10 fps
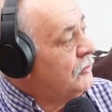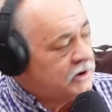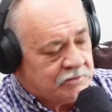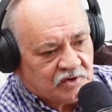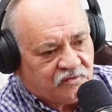him
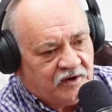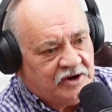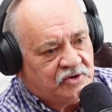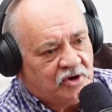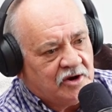right to his
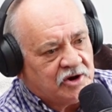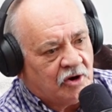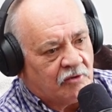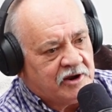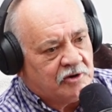face,
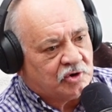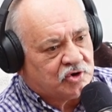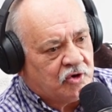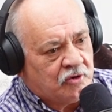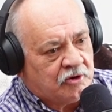you're either
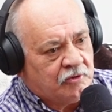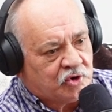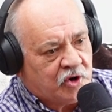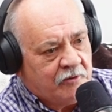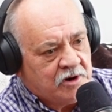too
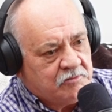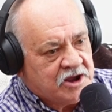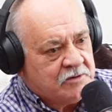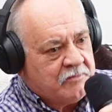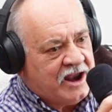stupid to
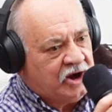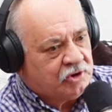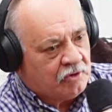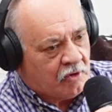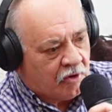be a
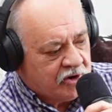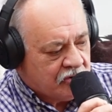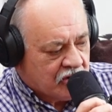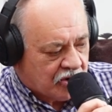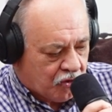manager or
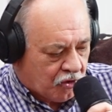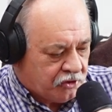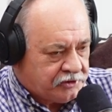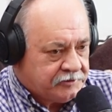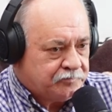you're a
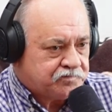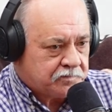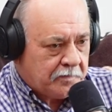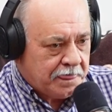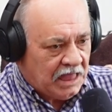crook.
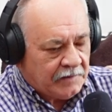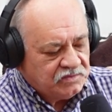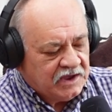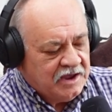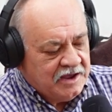Right.
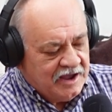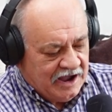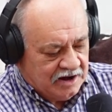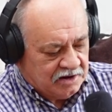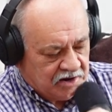
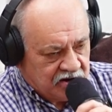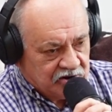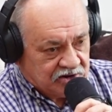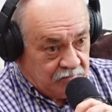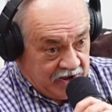And
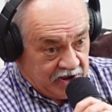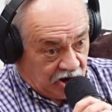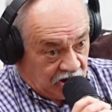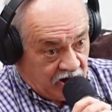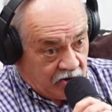to make
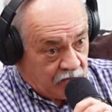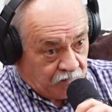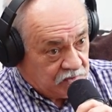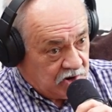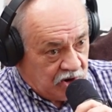it clear,
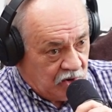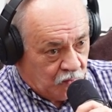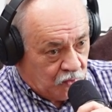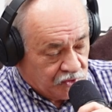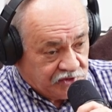it
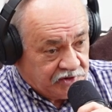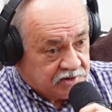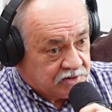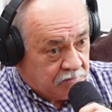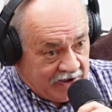wasn't
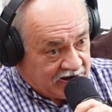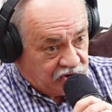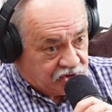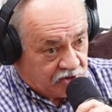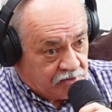the
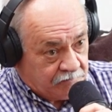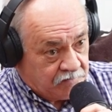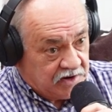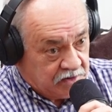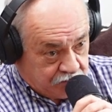manager
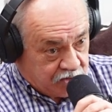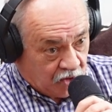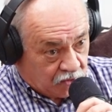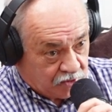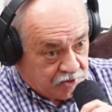in
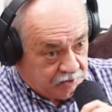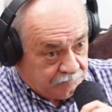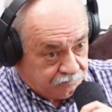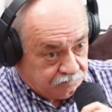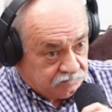Bjorn.
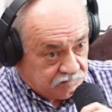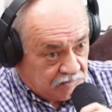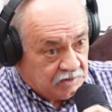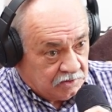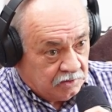No,
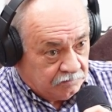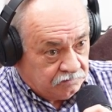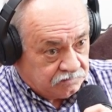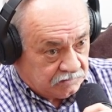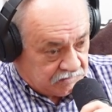because you like
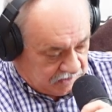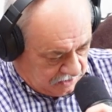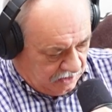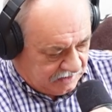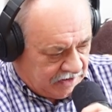him.
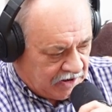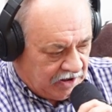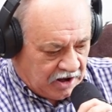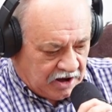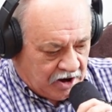Yeah, I got
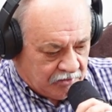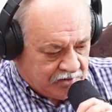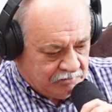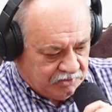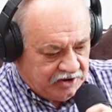along all
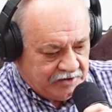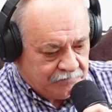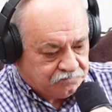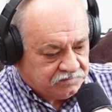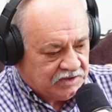right with
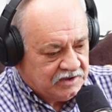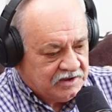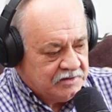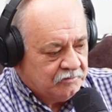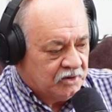him.
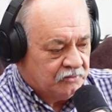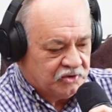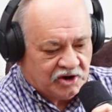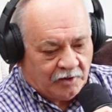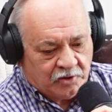Right. But it was
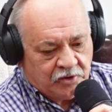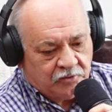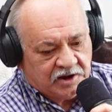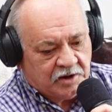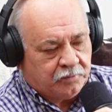someone
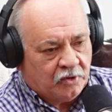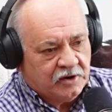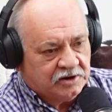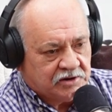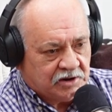who they
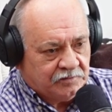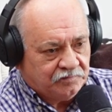appointed